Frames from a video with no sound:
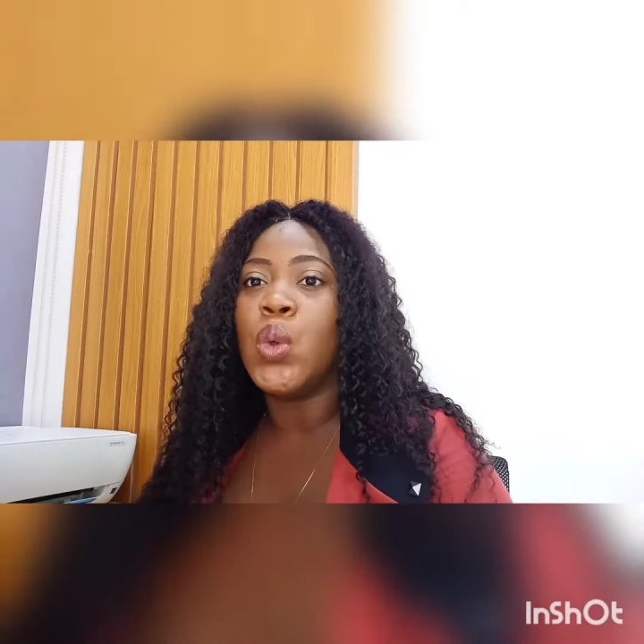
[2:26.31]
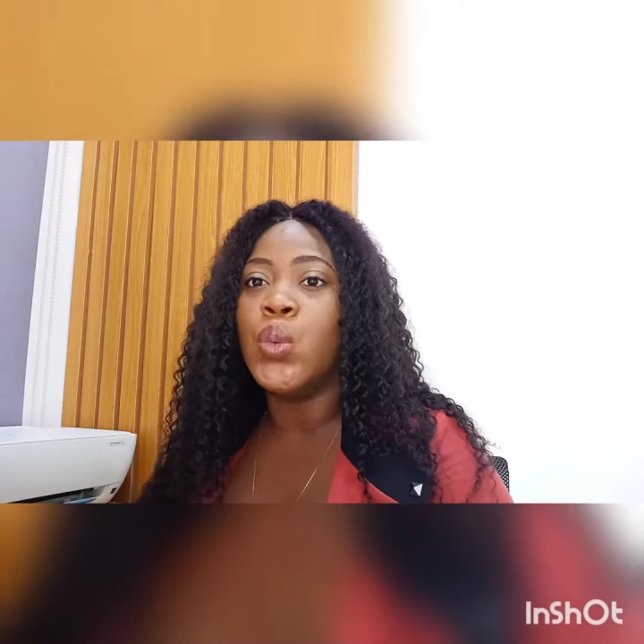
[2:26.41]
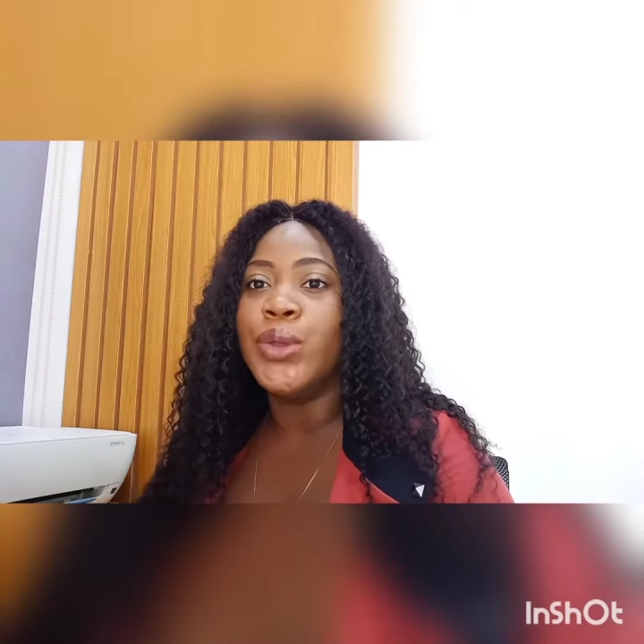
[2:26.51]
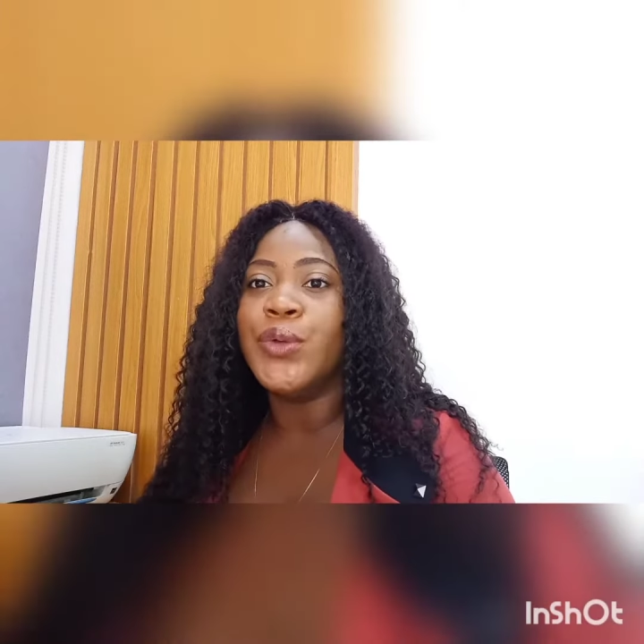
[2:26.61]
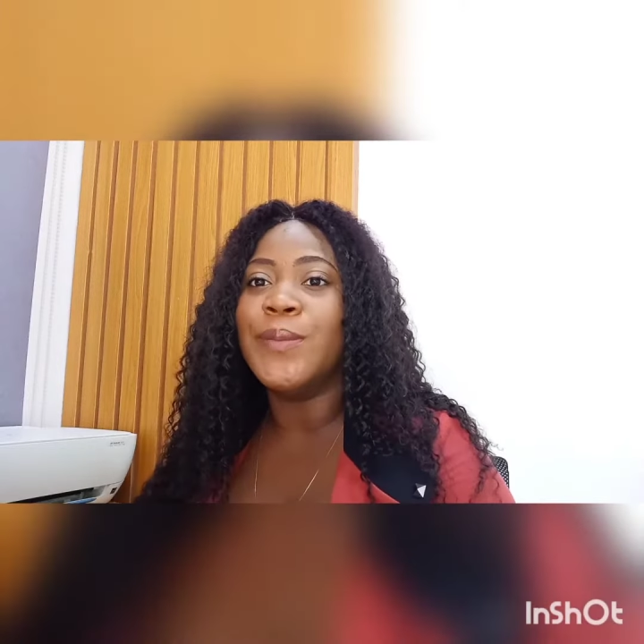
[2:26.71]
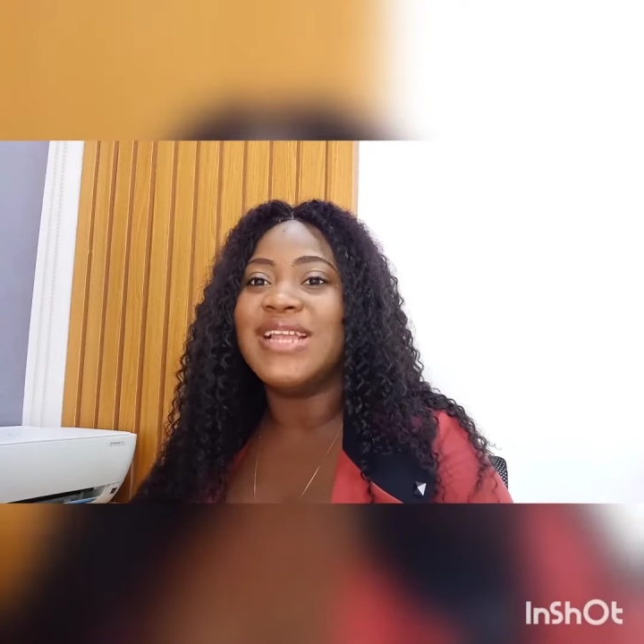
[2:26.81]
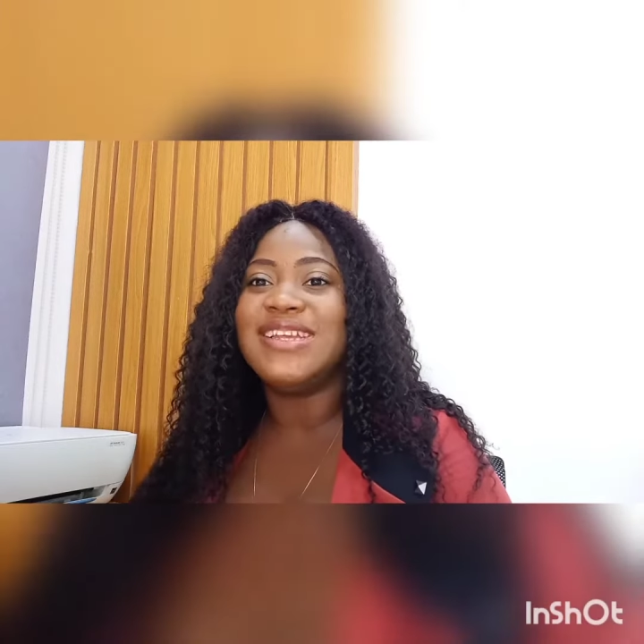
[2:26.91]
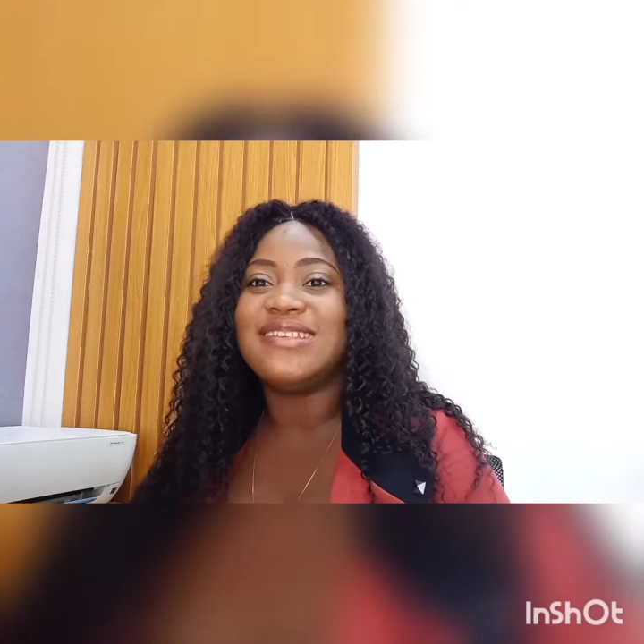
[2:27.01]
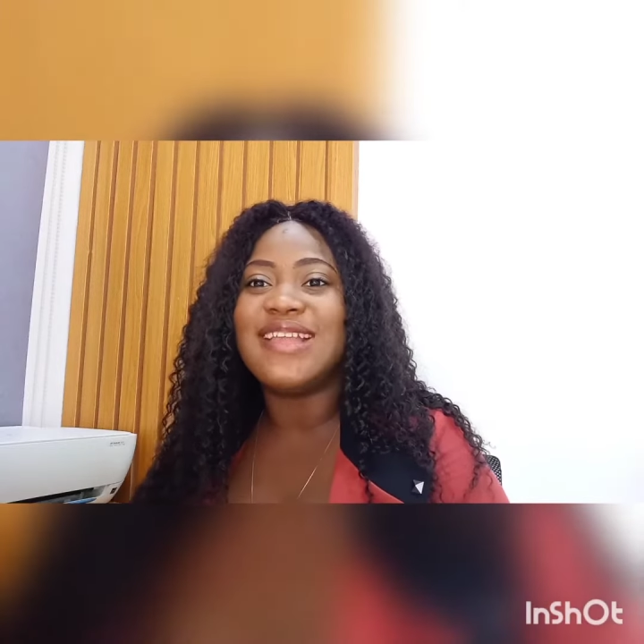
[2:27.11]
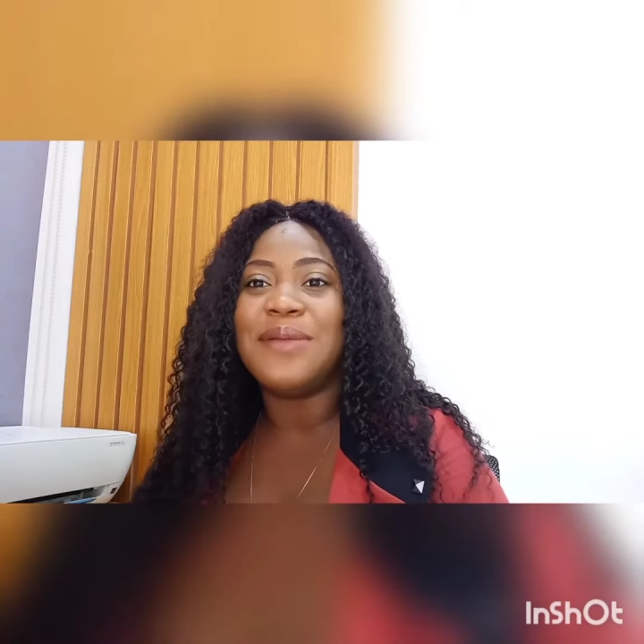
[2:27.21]
Will
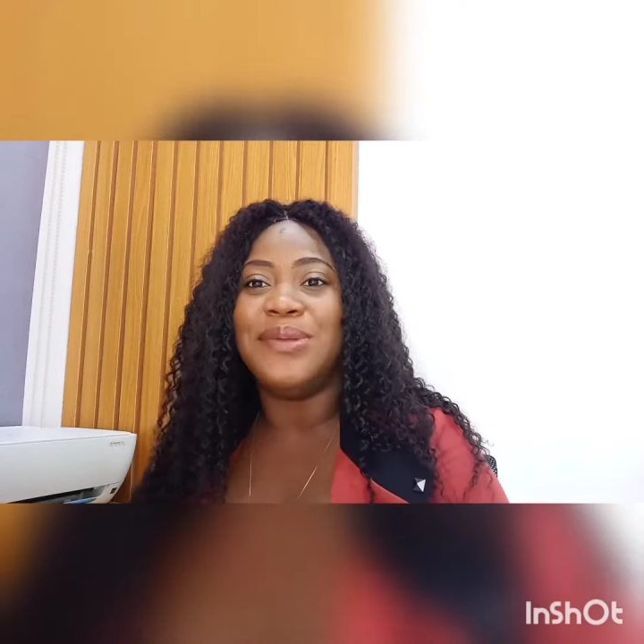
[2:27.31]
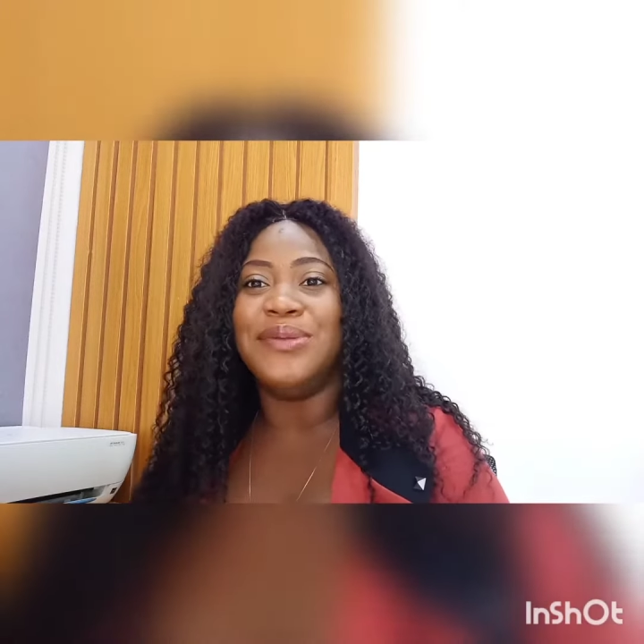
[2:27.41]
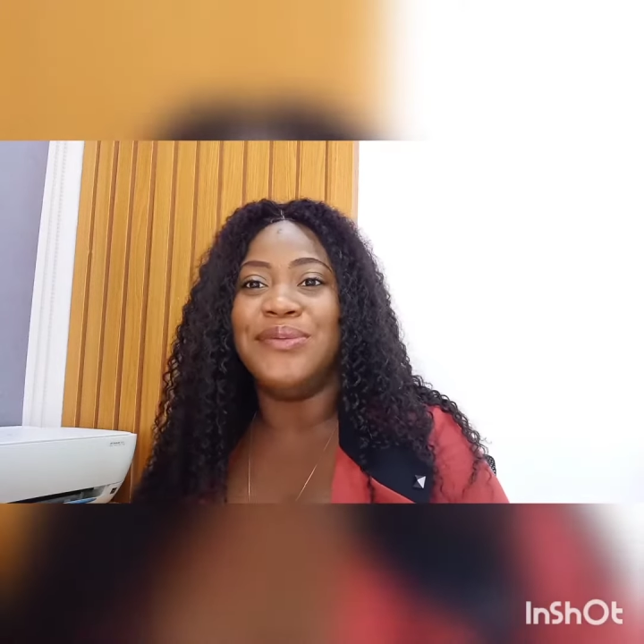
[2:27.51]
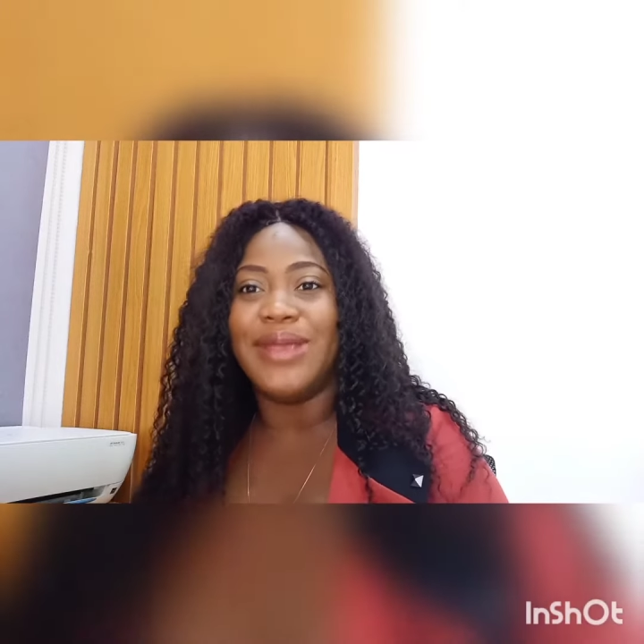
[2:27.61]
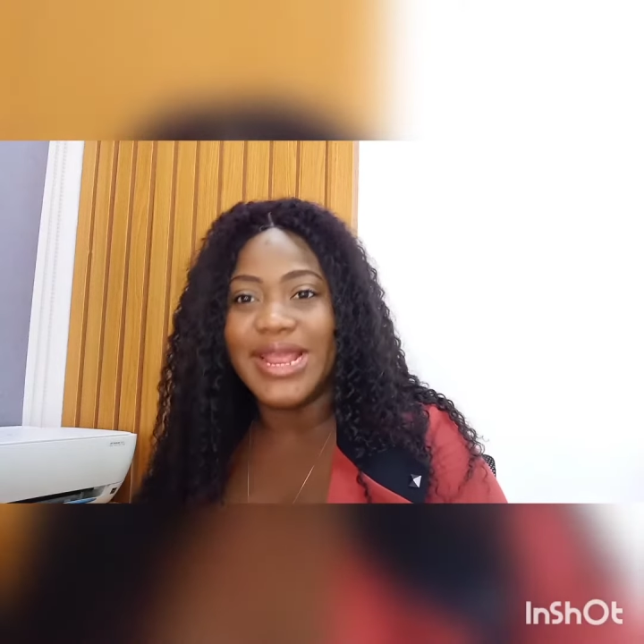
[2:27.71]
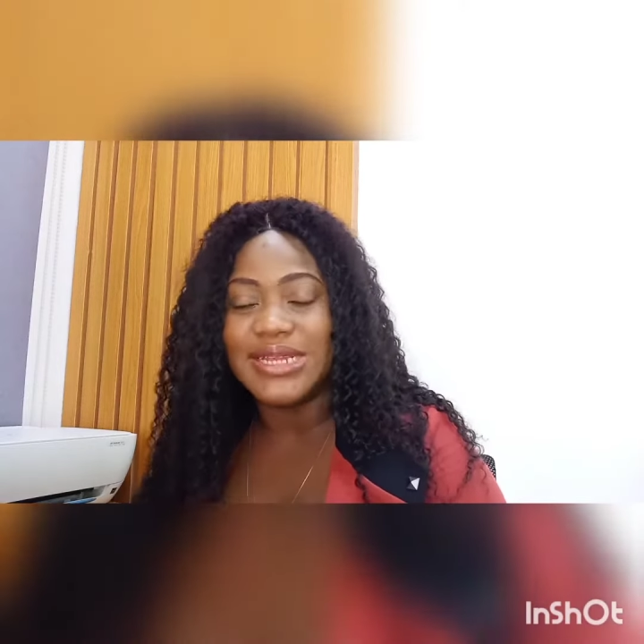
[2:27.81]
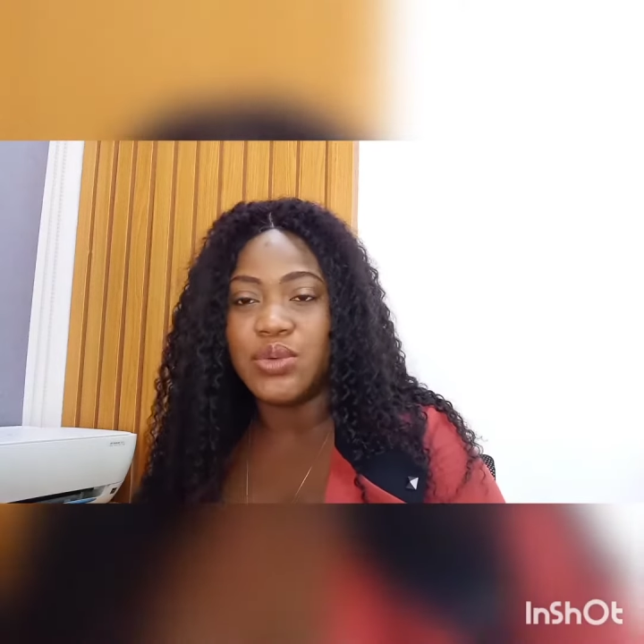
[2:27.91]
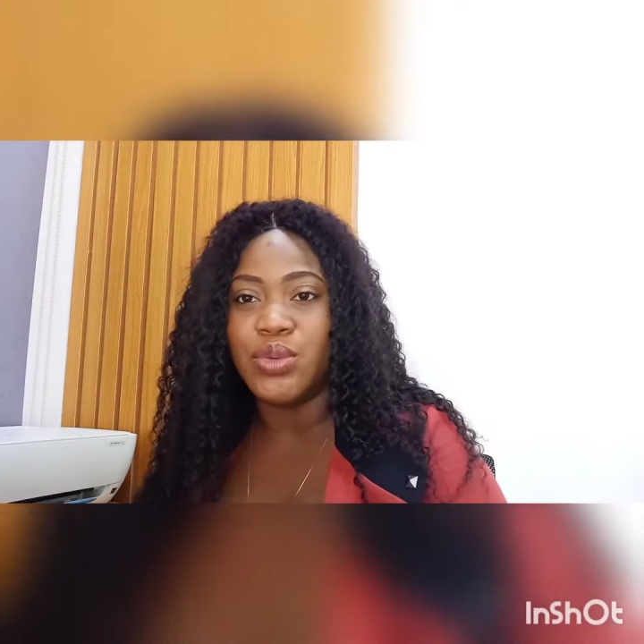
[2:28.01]
Manchester be red?